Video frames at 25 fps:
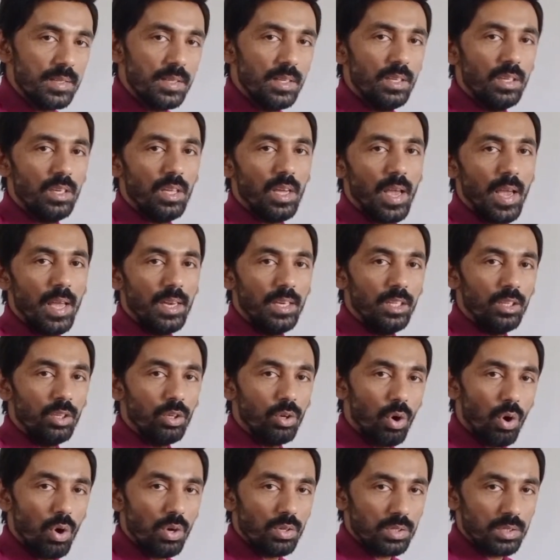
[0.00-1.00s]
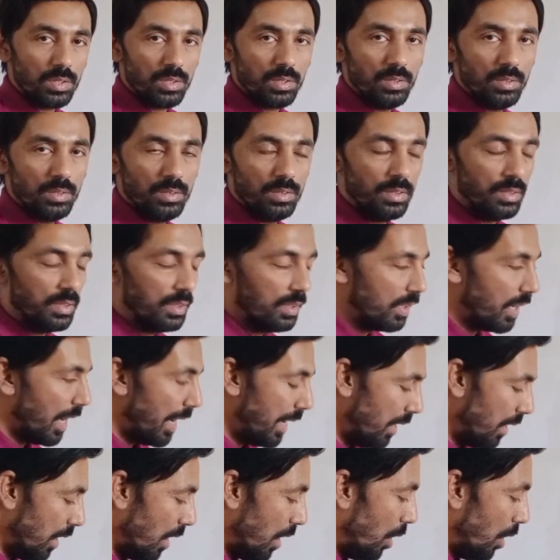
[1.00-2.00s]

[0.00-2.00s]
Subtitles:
in any cost, right?